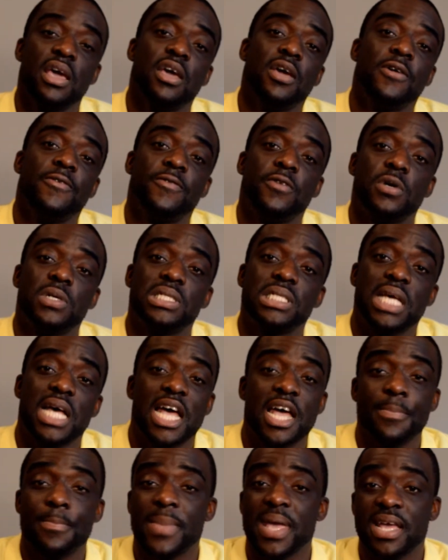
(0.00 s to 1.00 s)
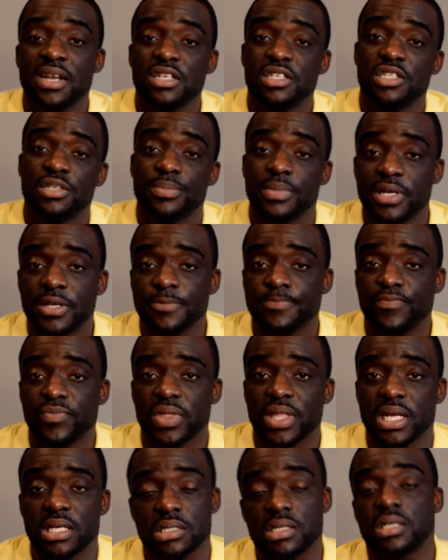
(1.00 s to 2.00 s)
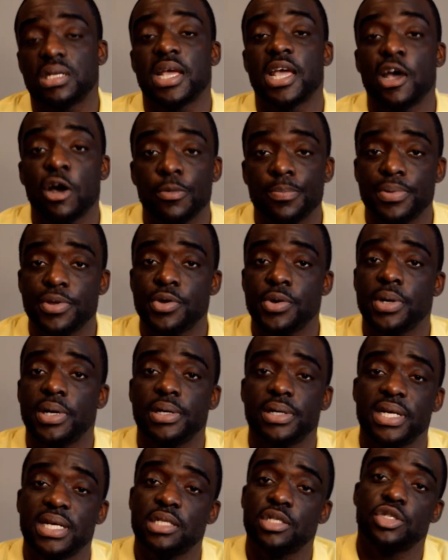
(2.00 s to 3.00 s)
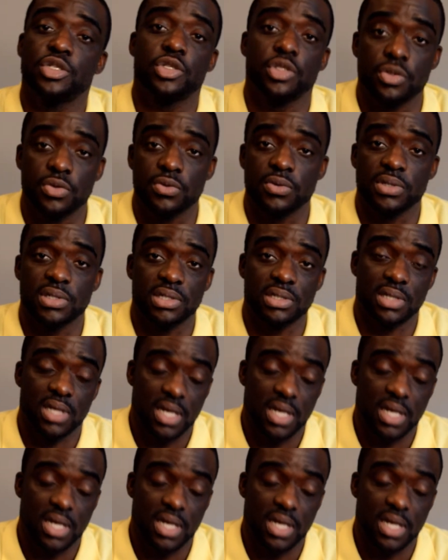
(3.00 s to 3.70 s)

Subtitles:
for time management that's going to help you out as a student.